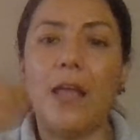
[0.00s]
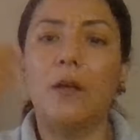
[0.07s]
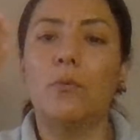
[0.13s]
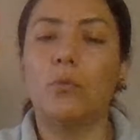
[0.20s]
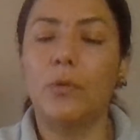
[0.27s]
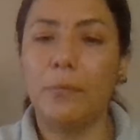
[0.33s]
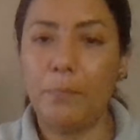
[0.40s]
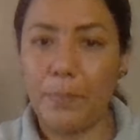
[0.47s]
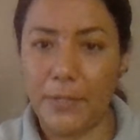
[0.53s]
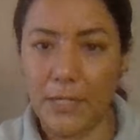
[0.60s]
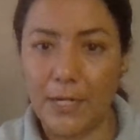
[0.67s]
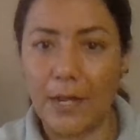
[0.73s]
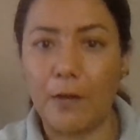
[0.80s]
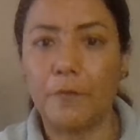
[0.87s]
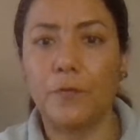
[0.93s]
and
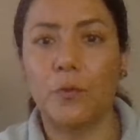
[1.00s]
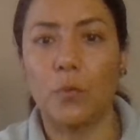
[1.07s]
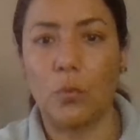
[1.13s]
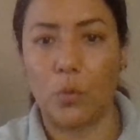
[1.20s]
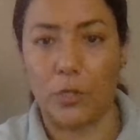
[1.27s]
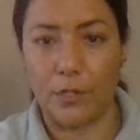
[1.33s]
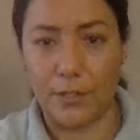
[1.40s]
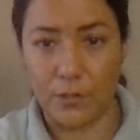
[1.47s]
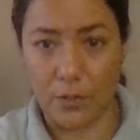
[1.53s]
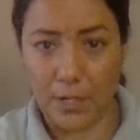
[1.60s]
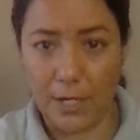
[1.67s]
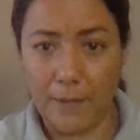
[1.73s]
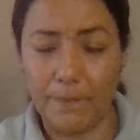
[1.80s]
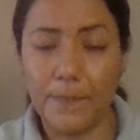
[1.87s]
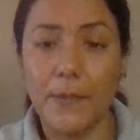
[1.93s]
repeat afterwards,
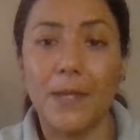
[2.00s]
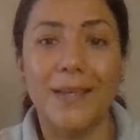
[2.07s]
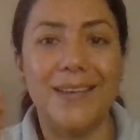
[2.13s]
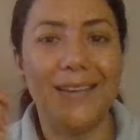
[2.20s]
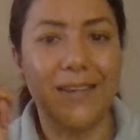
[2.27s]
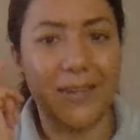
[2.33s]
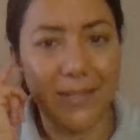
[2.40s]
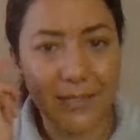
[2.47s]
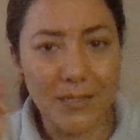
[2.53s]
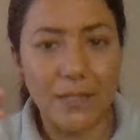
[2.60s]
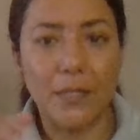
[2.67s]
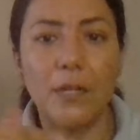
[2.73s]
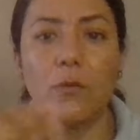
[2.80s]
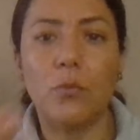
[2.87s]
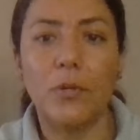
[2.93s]
okay?
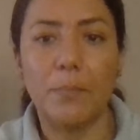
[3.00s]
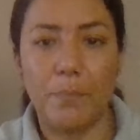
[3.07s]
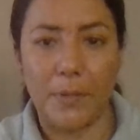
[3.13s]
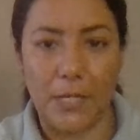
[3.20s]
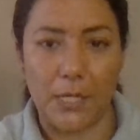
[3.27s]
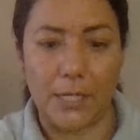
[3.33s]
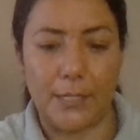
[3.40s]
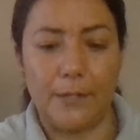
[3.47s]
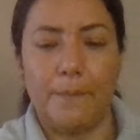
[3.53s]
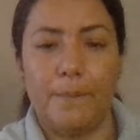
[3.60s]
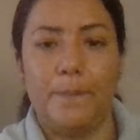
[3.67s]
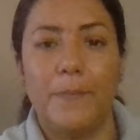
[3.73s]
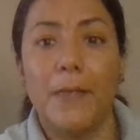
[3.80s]
Listen and repeat.